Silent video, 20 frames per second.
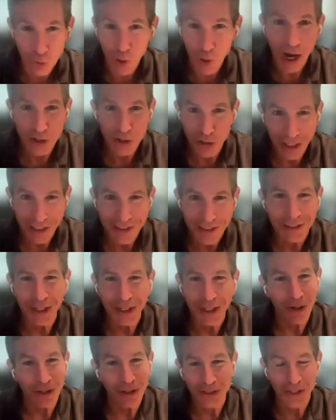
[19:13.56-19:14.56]
project,
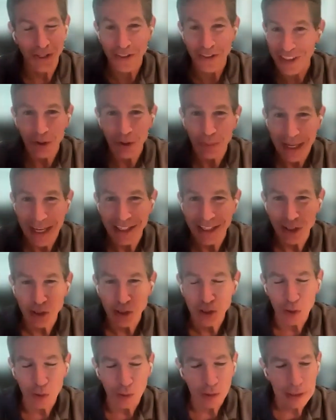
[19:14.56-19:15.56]
just a thing we had
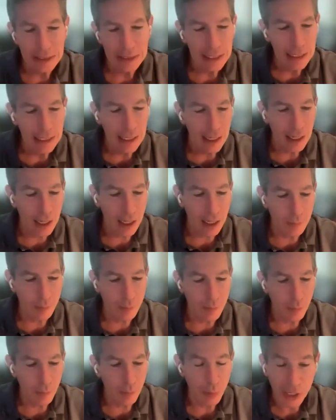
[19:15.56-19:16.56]
to do.
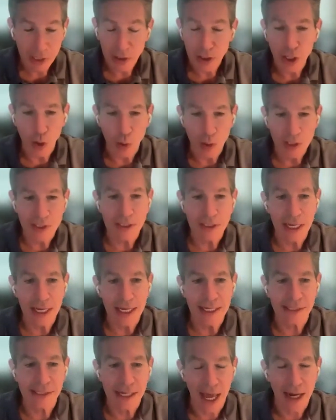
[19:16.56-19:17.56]
But
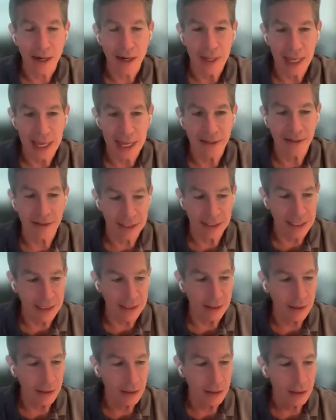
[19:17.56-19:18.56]
it's not a bad
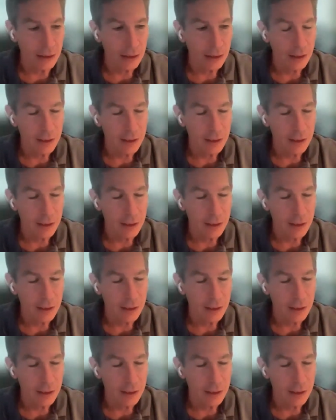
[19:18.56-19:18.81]
thing